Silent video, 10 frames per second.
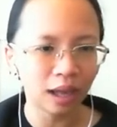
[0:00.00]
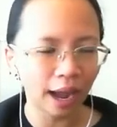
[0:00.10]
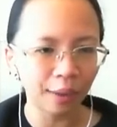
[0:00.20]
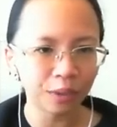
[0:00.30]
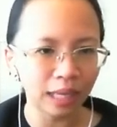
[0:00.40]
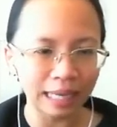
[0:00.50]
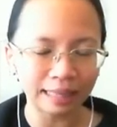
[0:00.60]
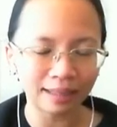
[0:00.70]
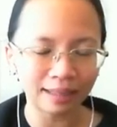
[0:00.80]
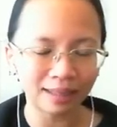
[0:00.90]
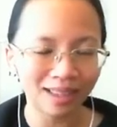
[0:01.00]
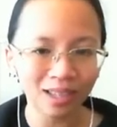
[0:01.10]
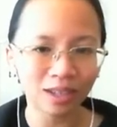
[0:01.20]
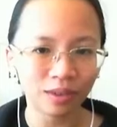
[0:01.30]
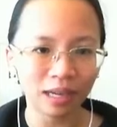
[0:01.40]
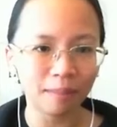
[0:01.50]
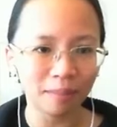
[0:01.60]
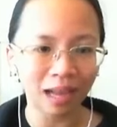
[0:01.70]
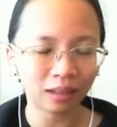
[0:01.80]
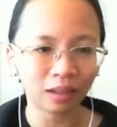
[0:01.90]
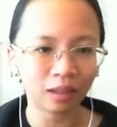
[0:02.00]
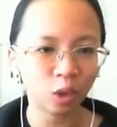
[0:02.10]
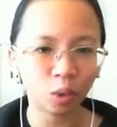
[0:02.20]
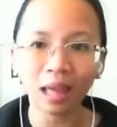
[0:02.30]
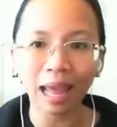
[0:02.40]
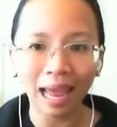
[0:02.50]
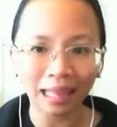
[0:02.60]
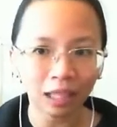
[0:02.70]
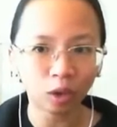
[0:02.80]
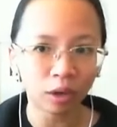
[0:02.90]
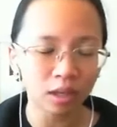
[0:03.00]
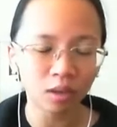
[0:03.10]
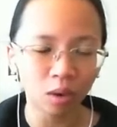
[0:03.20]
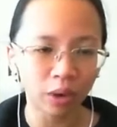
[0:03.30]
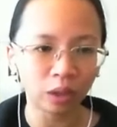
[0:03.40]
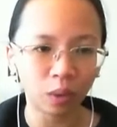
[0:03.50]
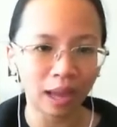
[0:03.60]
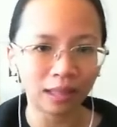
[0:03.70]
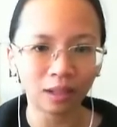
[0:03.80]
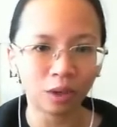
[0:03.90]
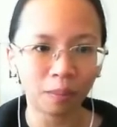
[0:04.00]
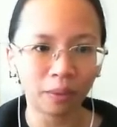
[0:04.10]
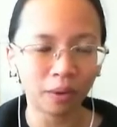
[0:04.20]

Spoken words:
I would say it doesn't really matter. The editor is going to edit your book.